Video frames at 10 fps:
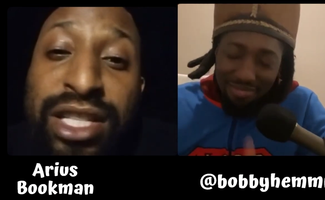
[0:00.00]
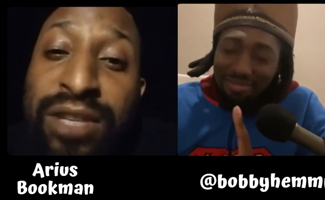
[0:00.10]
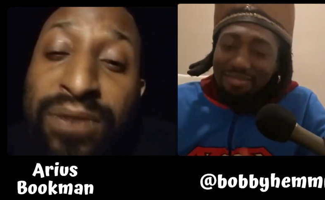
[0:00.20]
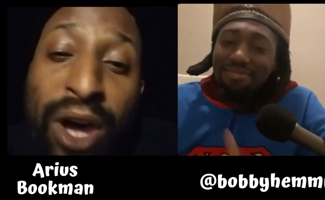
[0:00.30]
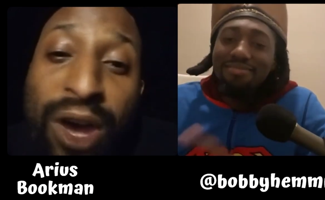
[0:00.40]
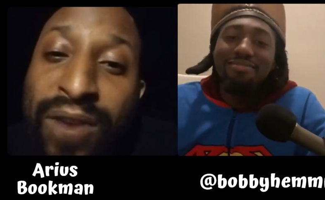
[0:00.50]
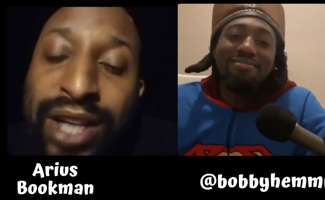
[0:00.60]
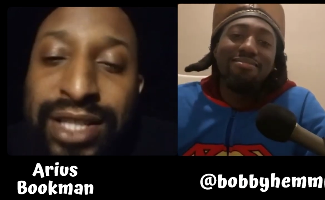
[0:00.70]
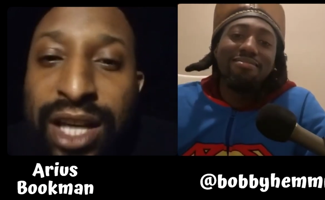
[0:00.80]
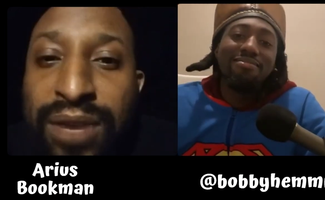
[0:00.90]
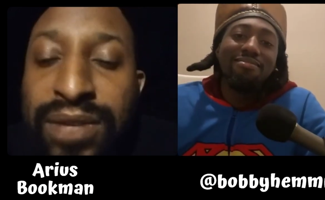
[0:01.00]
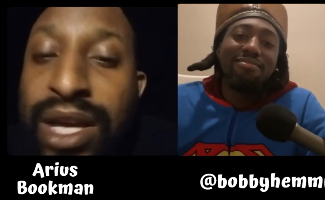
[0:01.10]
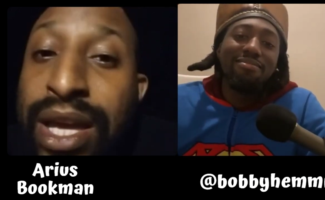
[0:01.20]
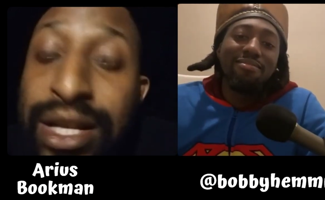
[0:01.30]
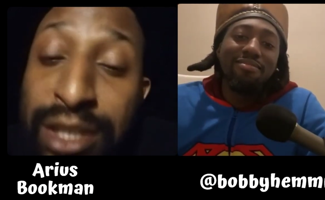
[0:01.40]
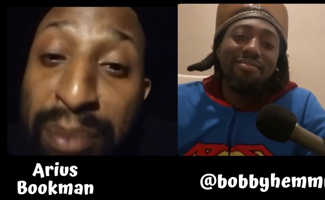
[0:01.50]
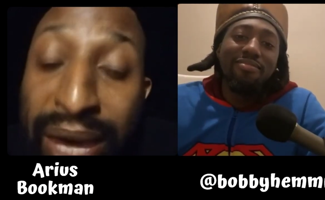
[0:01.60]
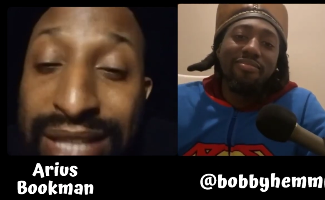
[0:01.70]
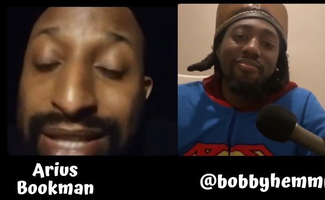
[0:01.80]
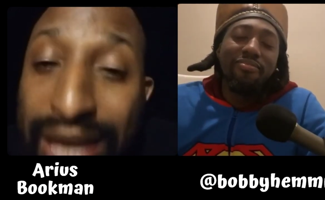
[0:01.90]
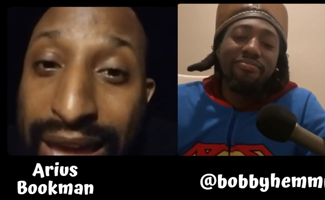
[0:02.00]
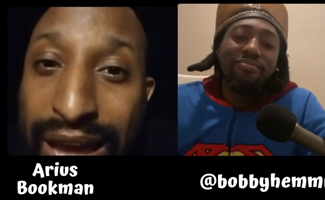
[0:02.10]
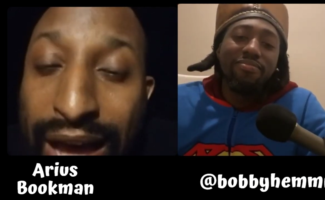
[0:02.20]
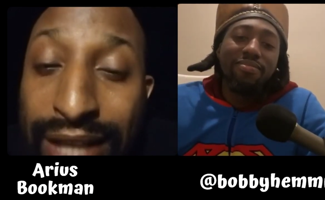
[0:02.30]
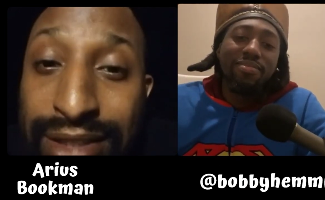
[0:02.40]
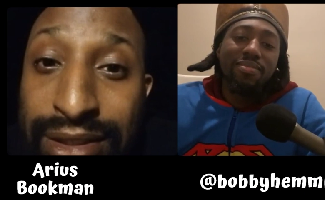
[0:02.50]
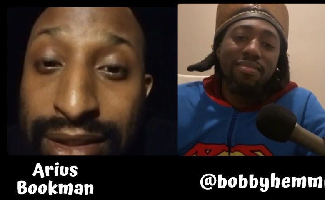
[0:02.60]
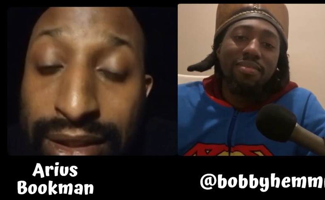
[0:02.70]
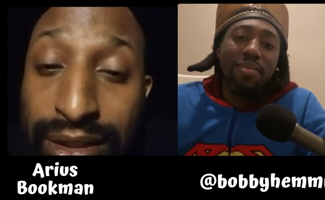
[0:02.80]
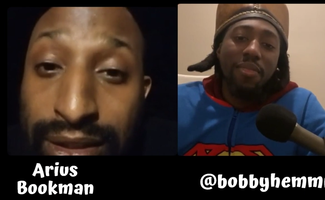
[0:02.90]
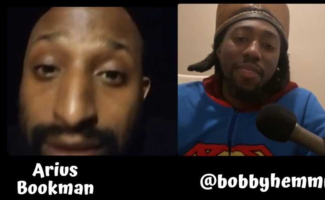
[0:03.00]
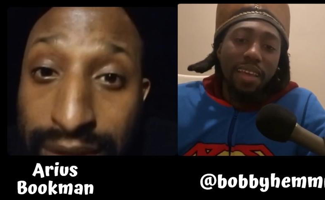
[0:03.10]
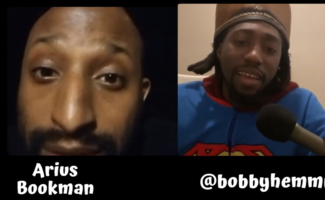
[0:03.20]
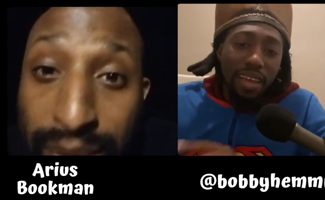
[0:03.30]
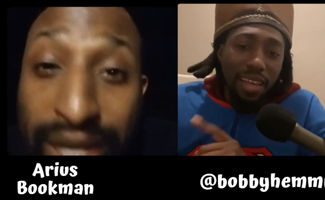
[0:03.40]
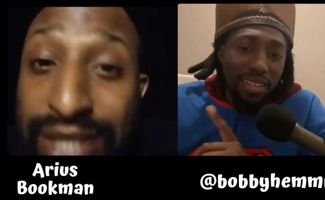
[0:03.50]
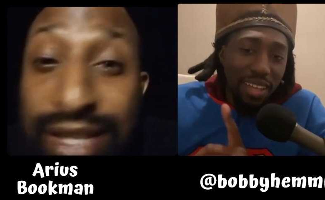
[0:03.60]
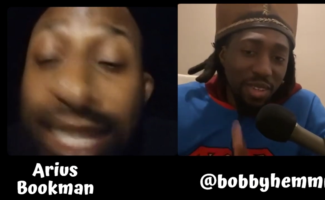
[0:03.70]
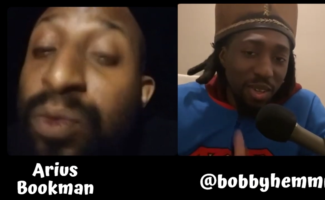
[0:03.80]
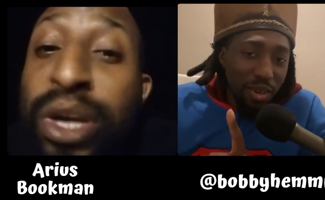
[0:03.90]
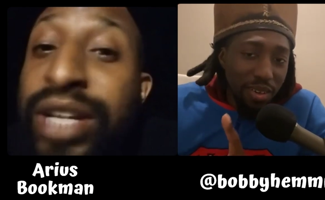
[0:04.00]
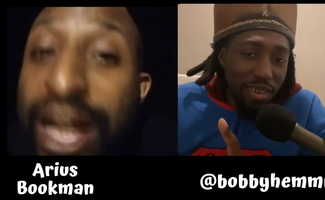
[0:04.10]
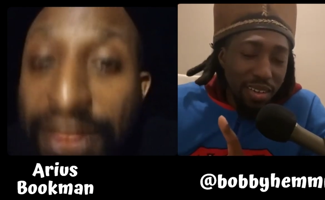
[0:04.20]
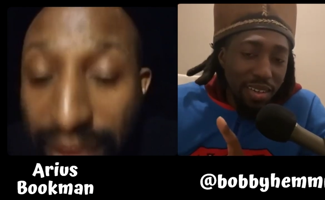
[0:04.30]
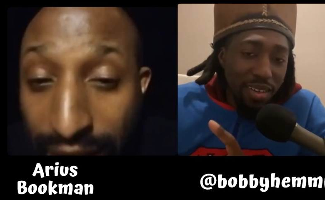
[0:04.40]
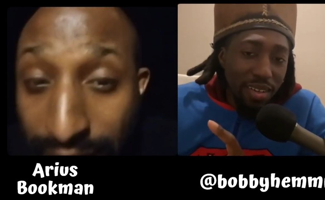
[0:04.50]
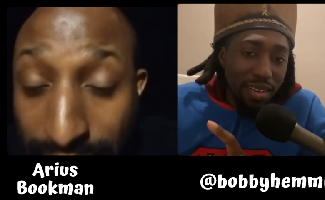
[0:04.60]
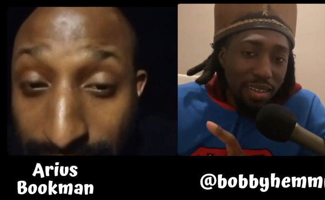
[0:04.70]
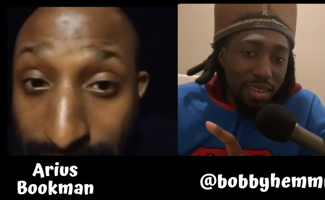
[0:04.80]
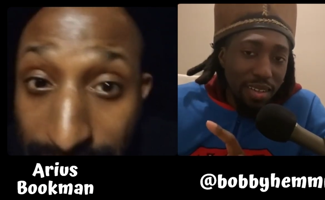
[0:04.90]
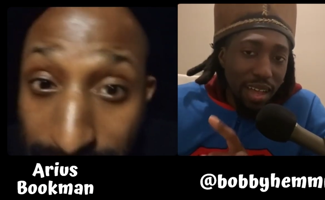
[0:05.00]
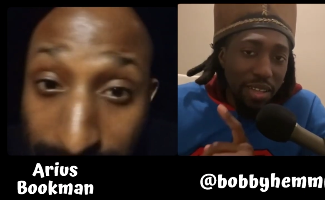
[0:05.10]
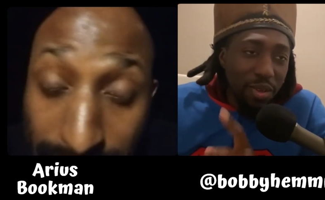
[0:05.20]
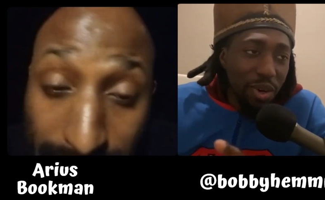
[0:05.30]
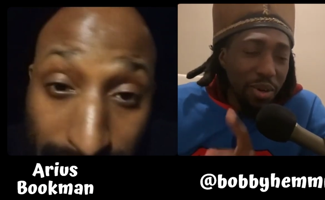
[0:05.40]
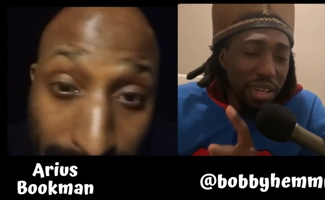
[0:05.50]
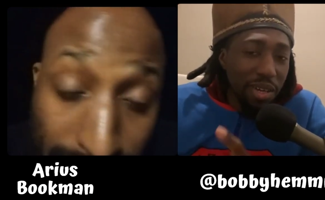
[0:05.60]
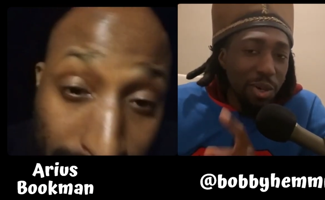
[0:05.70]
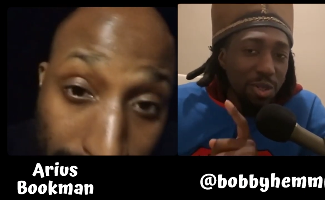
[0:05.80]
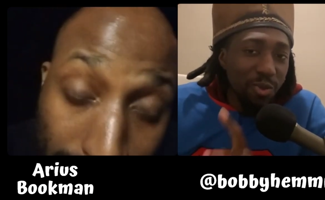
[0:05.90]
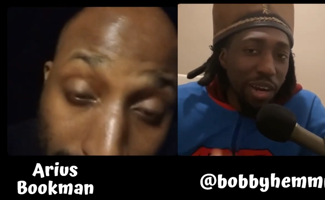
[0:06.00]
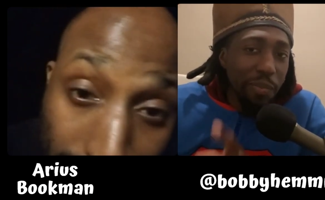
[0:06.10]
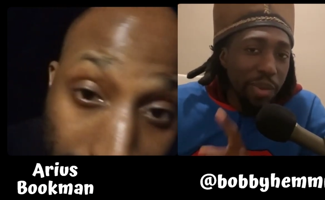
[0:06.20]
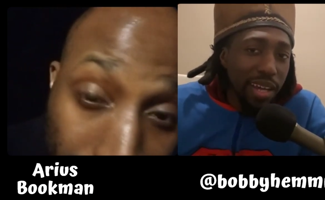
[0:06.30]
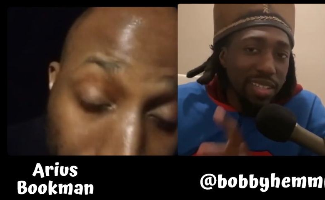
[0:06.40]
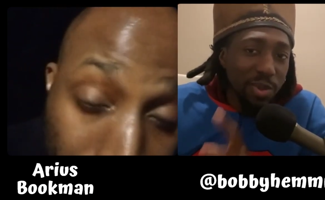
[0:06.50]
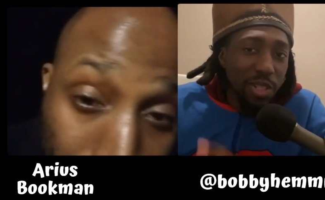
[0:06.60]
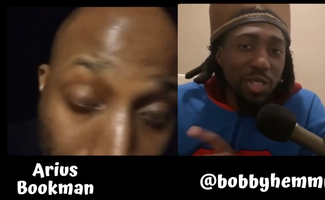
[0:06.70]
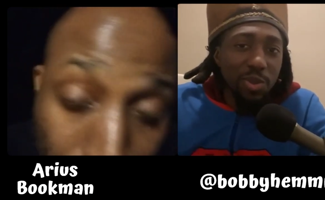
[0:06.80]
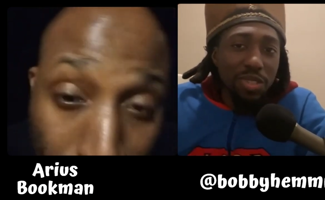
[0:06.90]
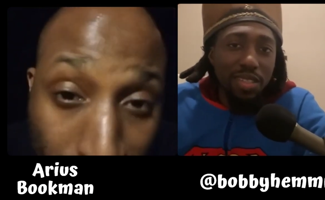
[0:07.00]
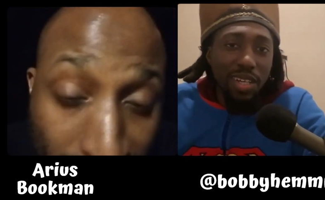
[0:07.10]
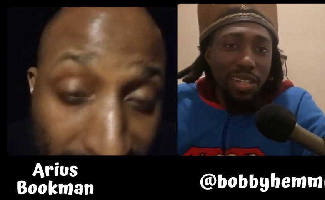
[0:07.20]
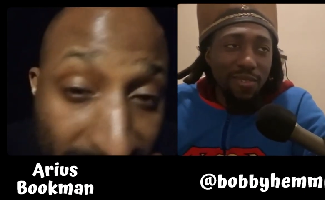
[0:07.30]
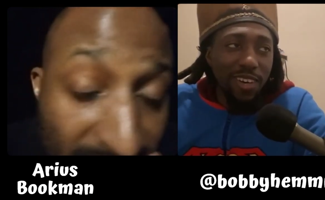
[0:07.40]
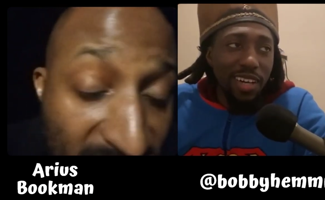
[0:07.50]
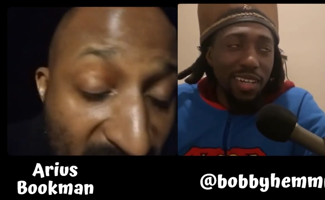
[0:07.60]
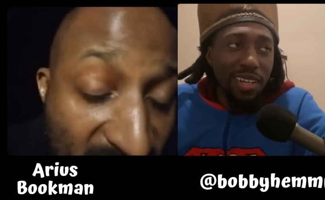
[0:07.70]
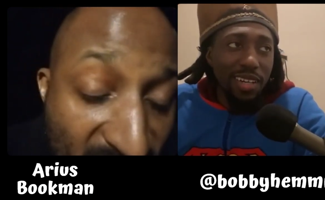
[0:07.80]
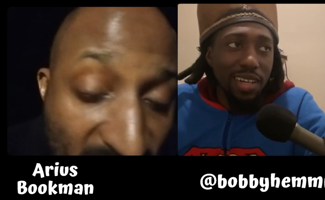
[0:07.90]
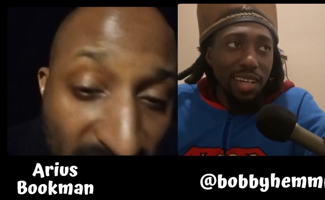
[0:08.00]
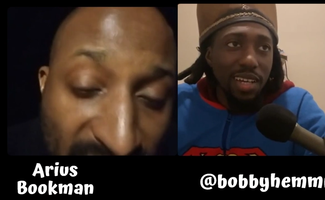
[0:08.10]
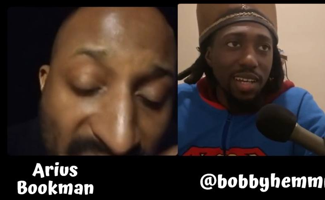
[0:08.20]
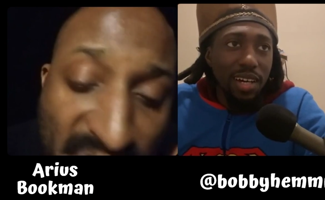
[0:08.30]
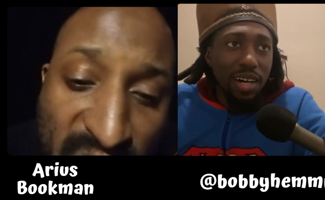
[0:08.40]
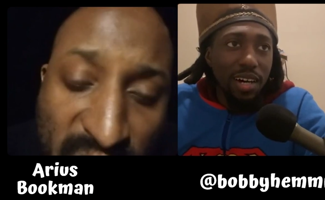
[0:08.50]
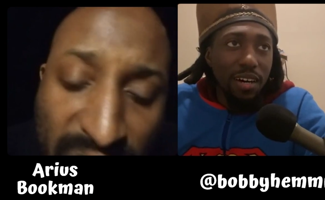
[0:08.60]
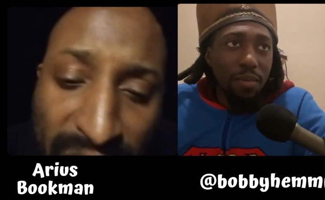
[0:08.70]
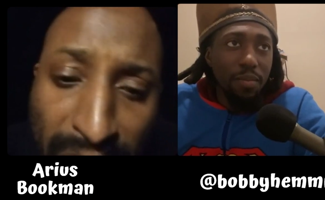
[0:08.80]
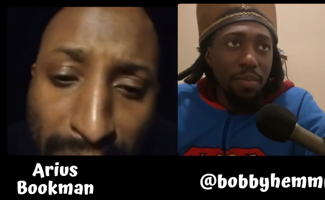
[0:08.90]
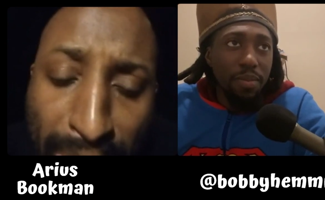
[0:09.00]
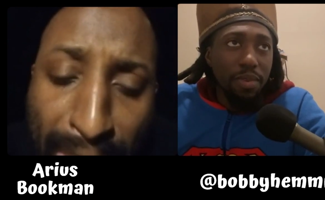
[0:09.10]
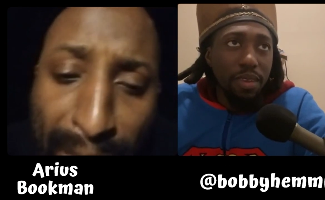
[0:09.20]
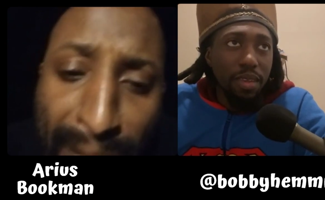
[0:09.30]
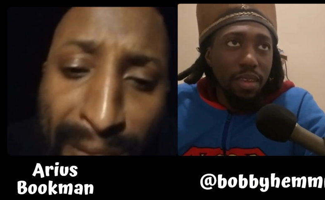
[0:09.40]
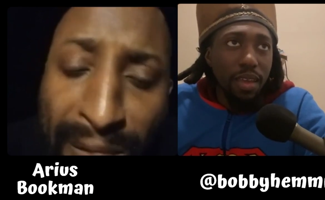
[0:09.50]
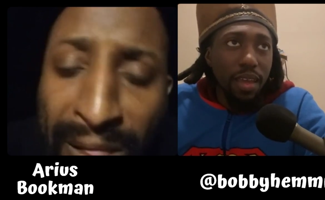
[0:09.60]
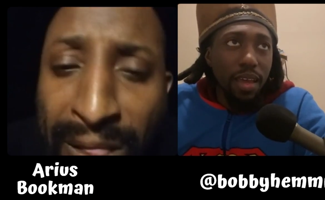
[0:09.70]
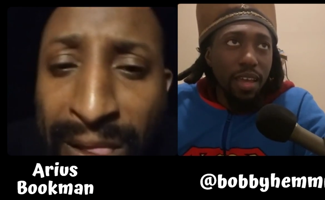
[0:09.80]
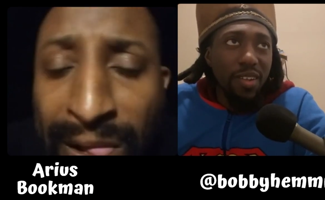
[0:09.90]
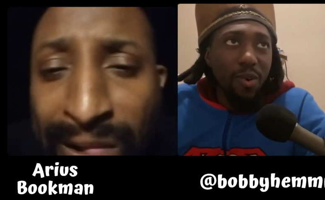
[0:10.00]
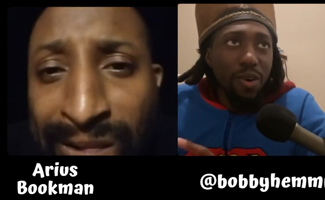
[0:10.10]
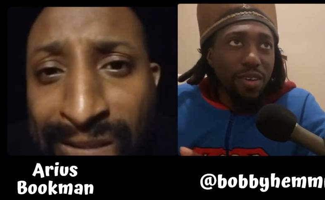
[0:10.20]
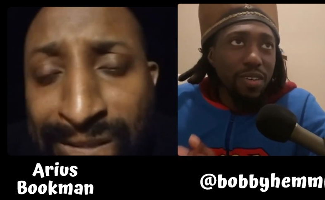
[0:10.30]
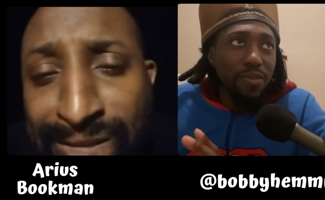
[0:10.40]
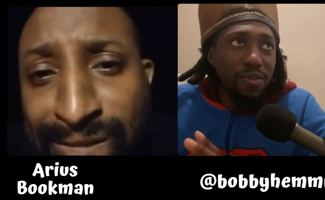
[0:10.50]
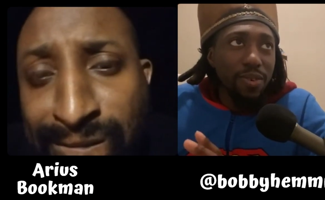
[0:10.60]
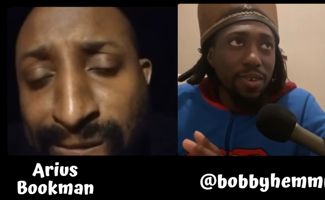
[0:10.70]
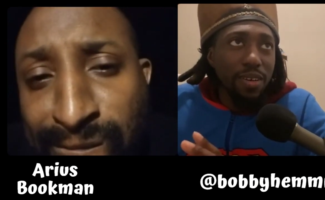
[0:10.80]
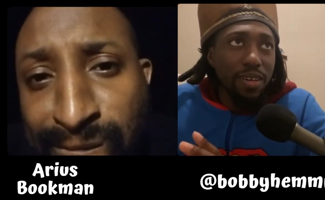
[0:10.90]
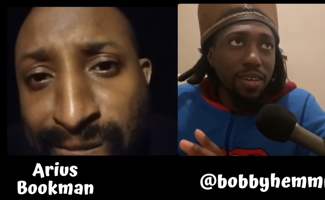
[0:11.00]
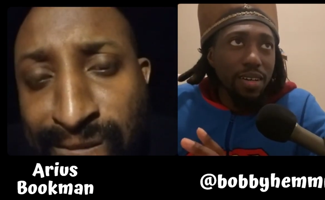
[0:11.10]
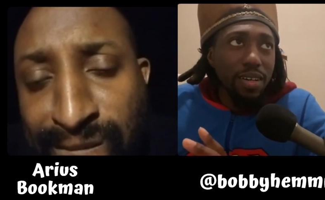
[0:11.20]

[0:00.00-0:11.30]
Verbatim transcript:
Speaker 1: just devolve ourselves to base chaos, because then we're not, nothing. And you know, it goes
Speaker 2: right back to what you were saying, right? Um, in order for